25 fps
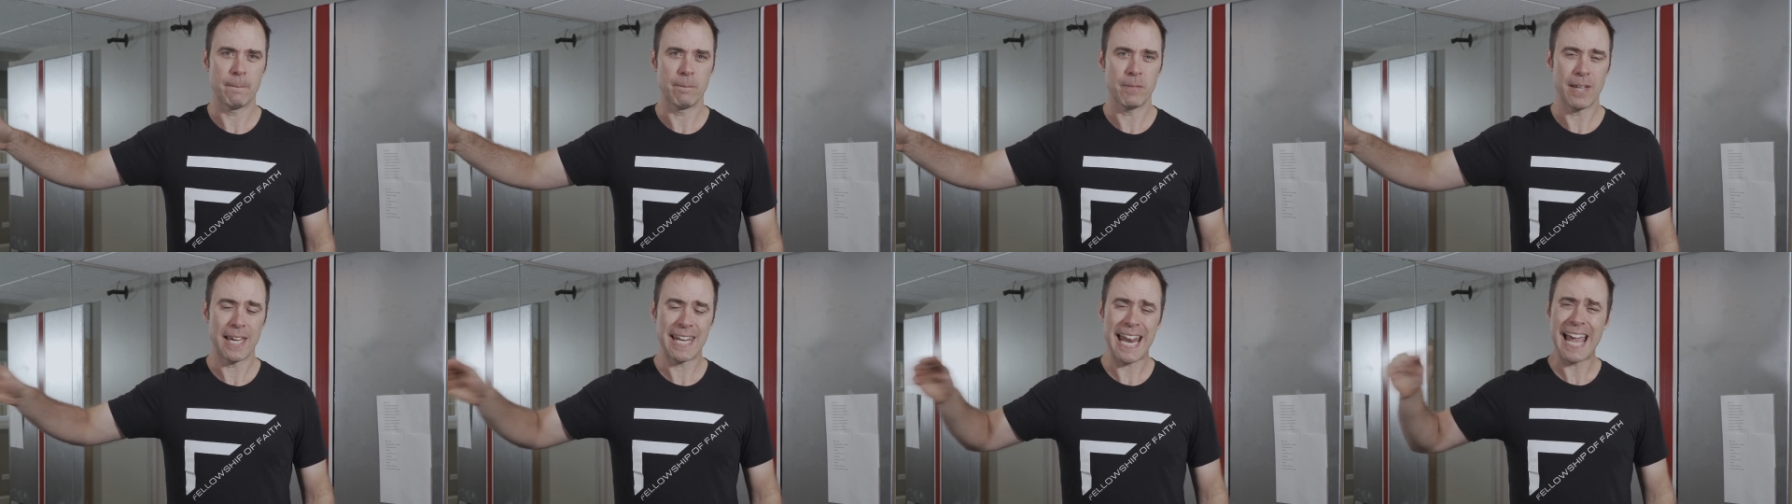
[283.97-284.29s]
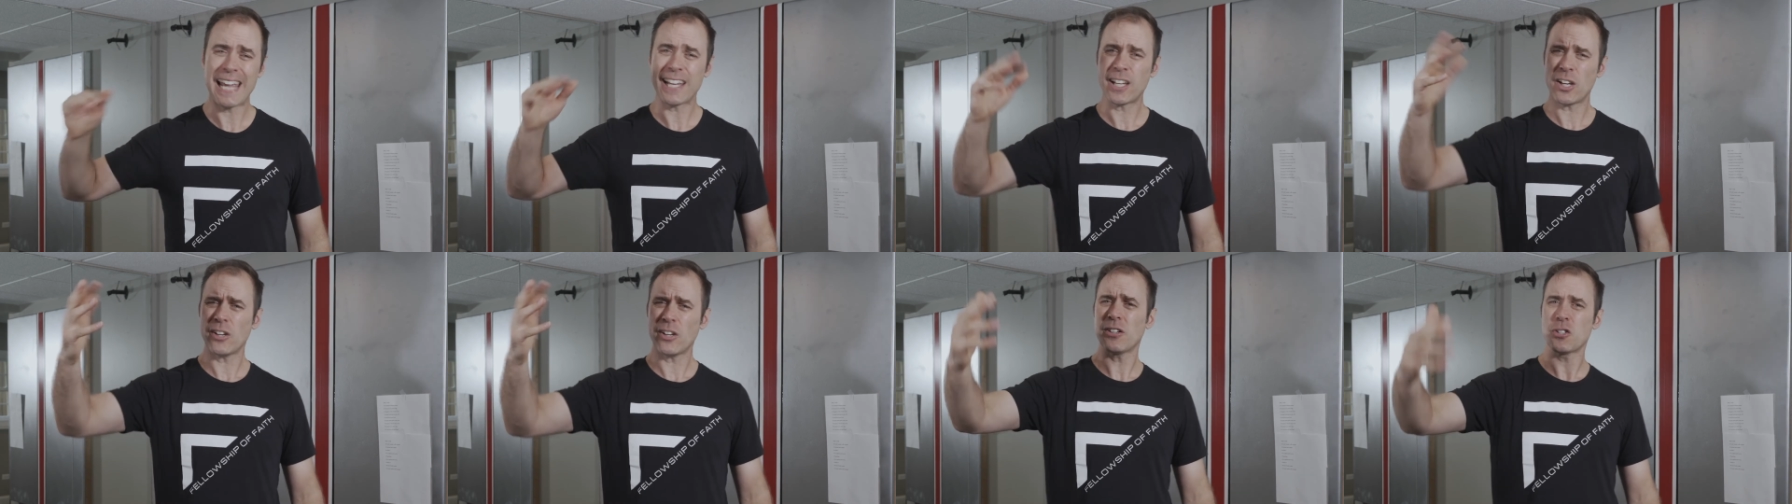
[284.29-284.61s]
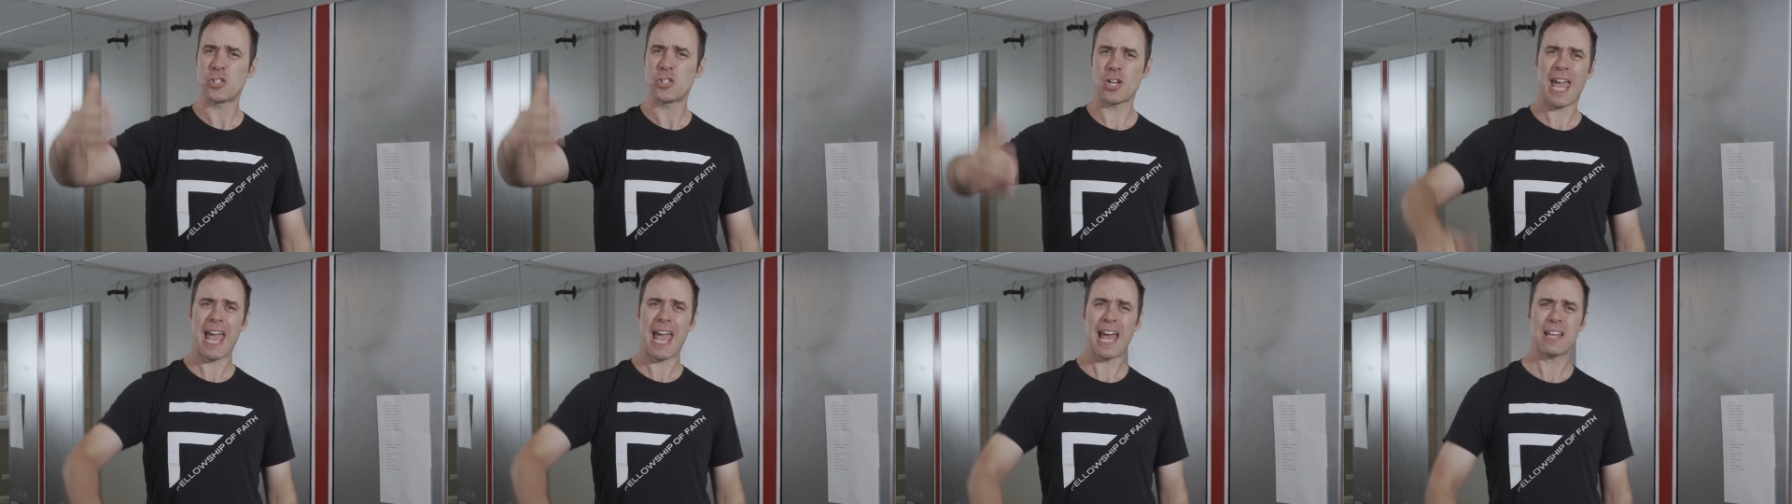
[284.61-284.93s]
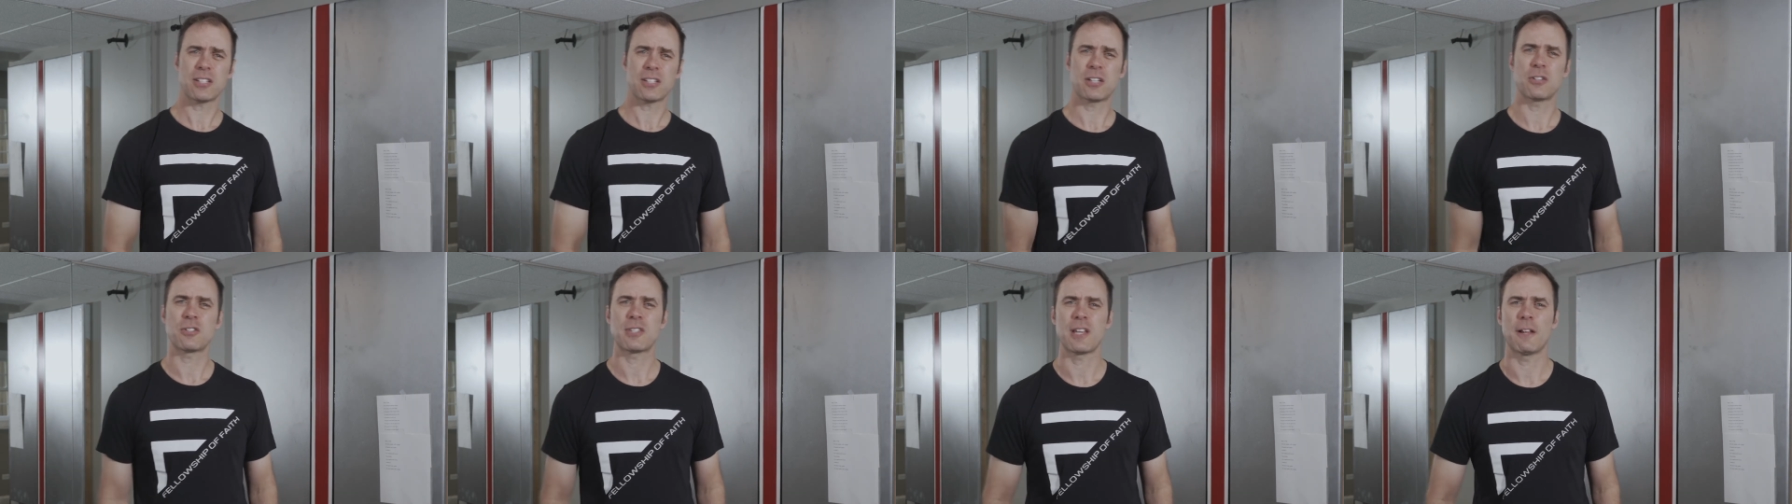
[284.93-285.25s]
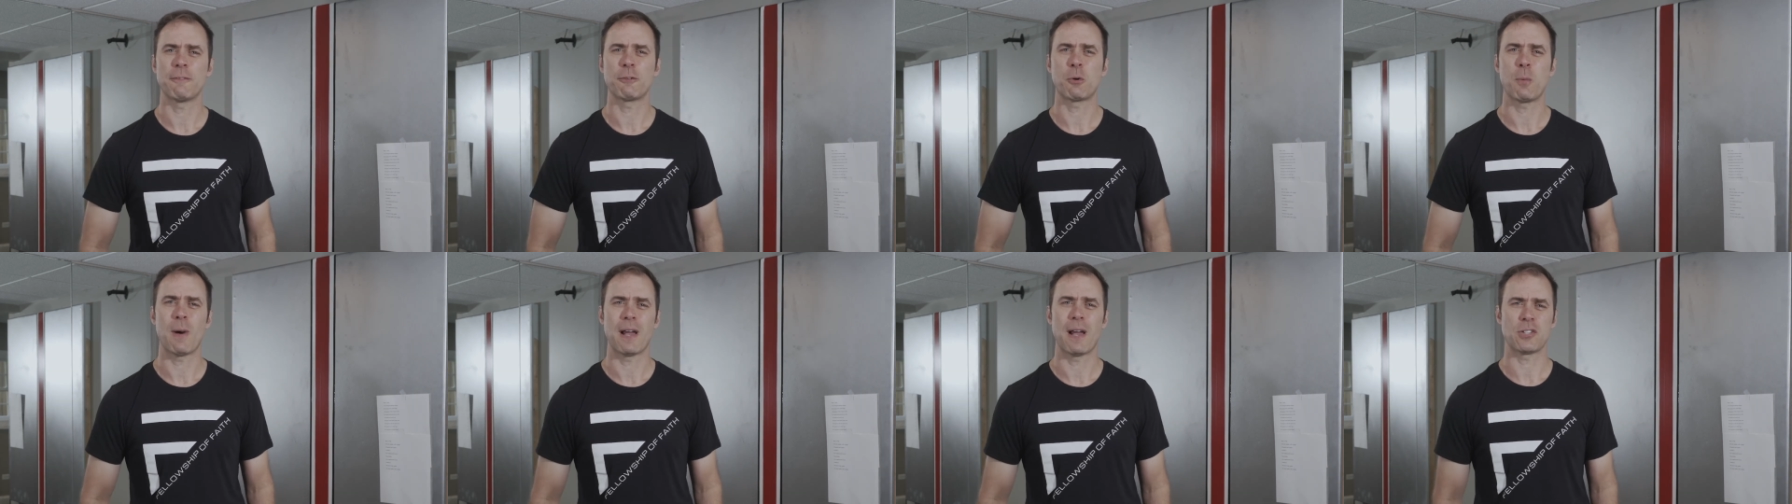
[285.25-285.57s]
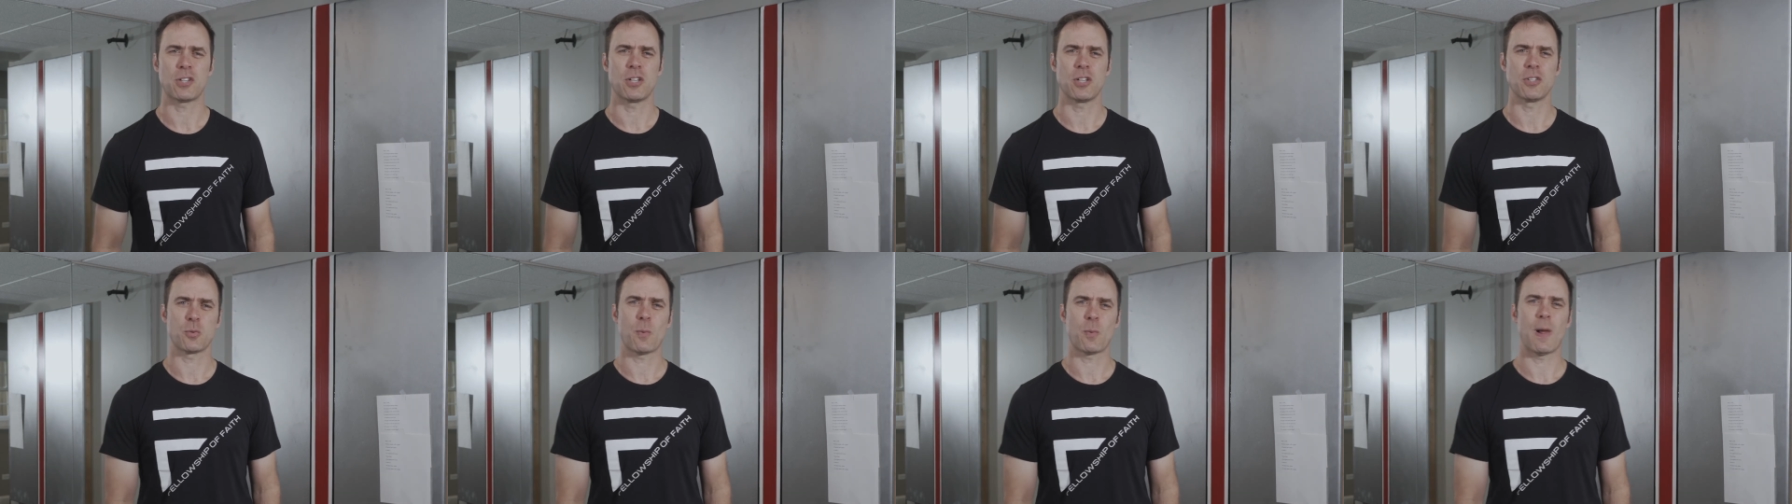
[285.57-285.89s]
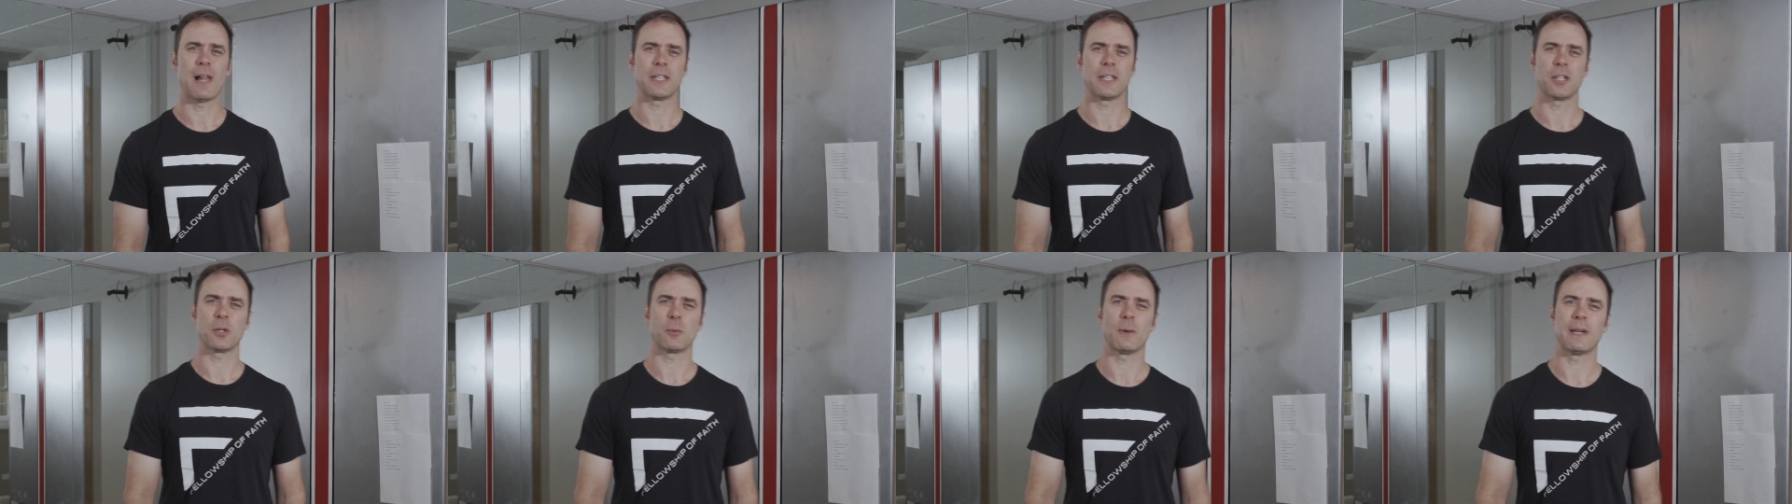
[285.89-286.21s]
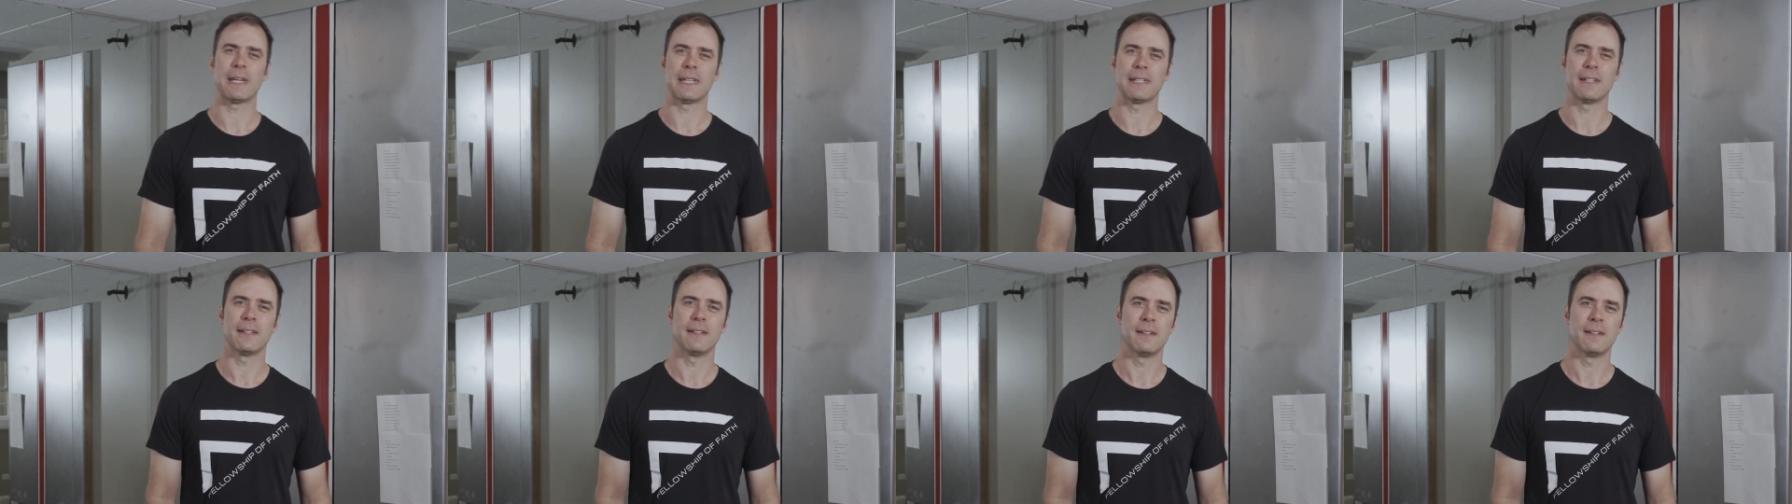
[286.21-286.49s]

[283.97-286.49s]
And I encourage you, ask yourself questions while you read.